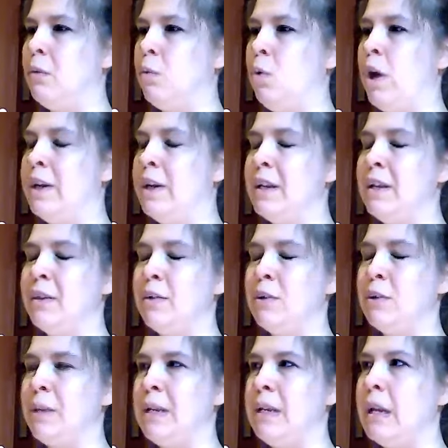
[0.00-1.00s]
wanting there
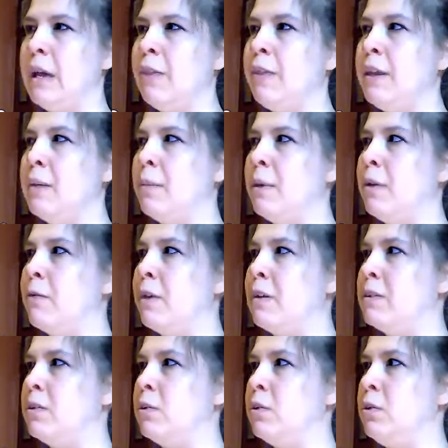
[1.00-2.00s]
to be nothing but
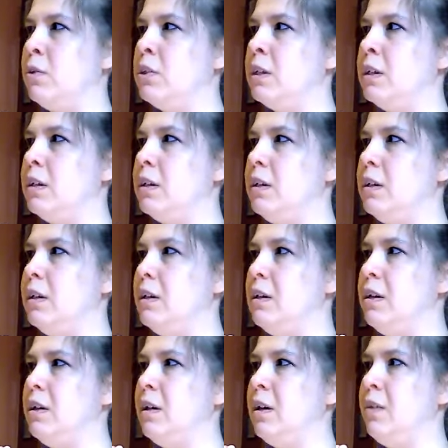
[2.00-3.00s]
resolution,
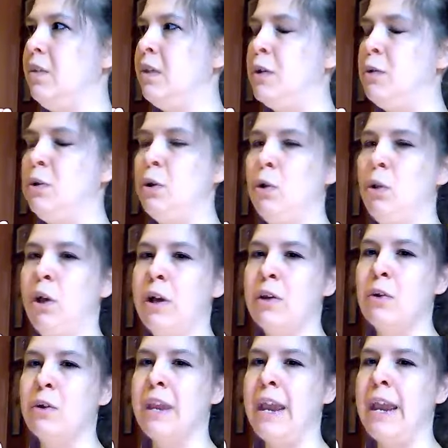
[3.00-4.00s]
that you no
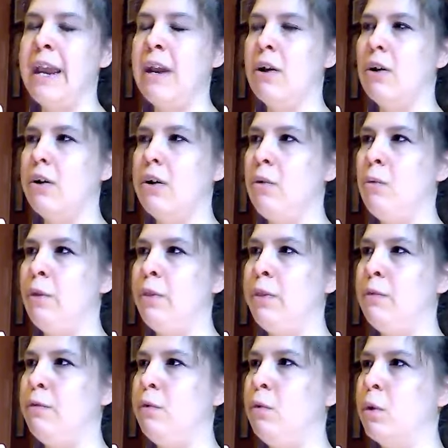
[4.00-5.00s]
longer care what
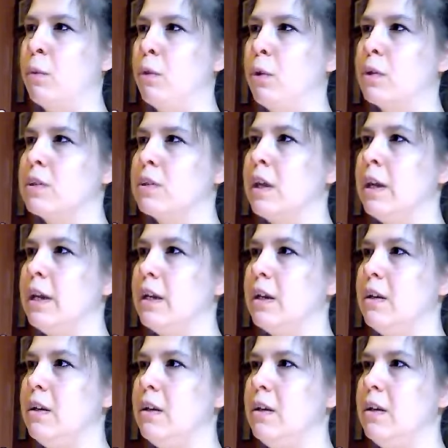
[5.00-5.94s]
the form looks like.